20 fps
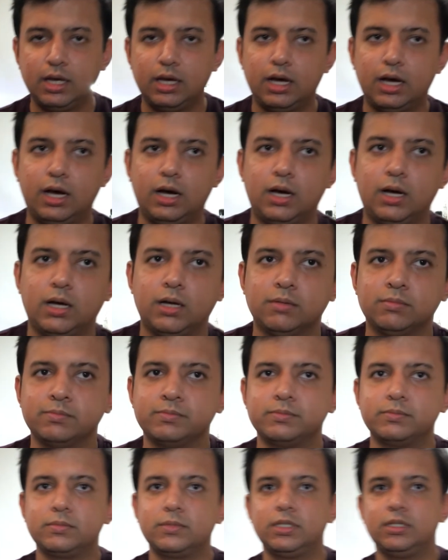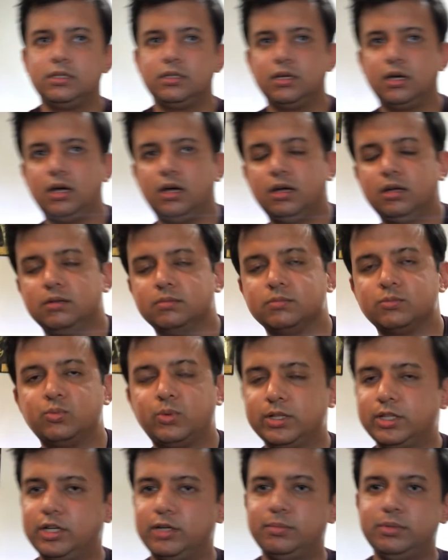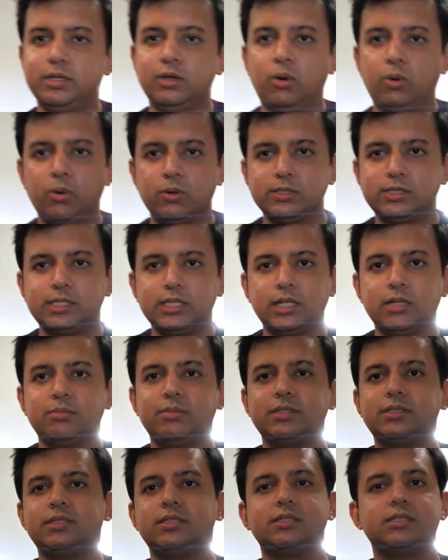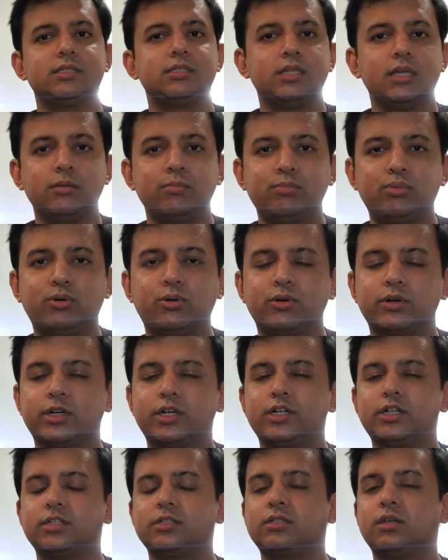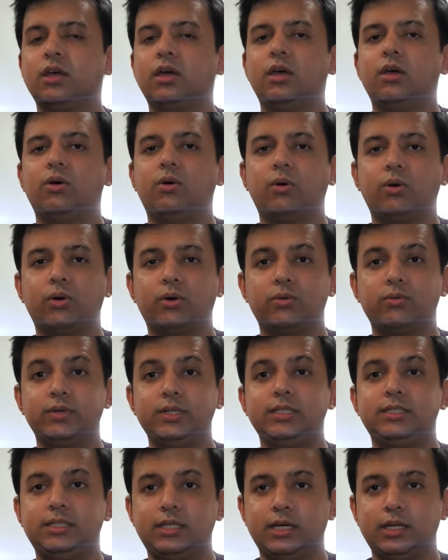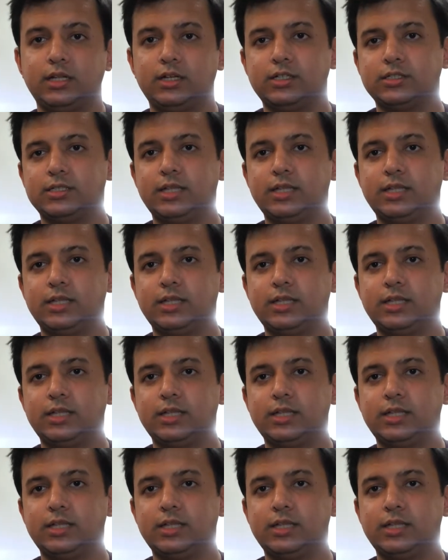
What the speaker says: whether it be wholesale businesses, importers, or retailers.